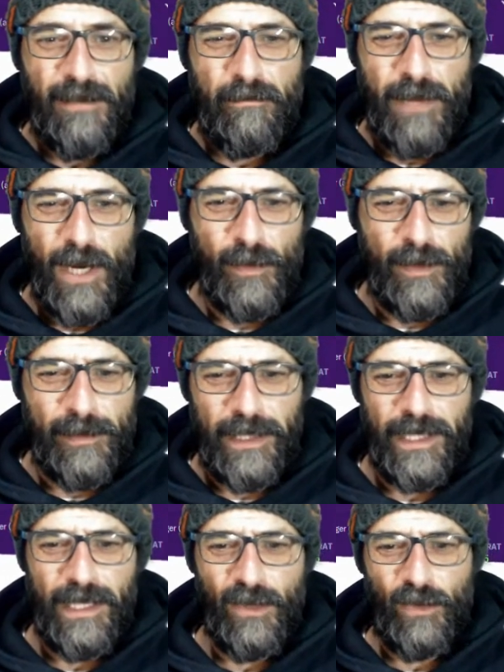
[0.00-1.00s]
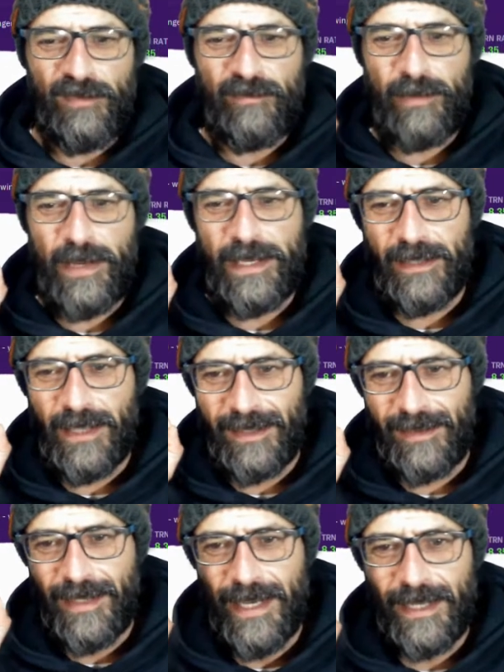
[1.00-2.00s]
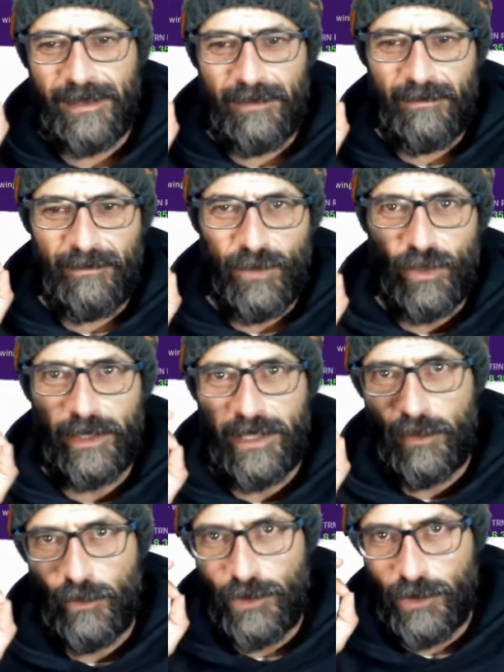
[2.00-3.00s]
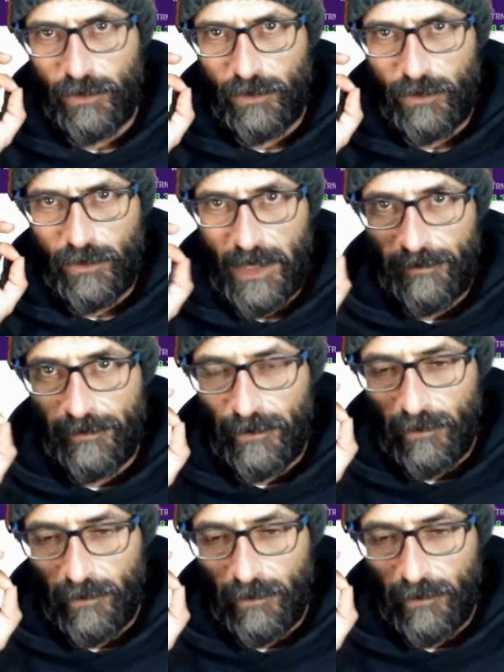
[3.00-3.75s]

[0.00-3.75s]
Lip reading: Probably we've paid a tad more than we should have.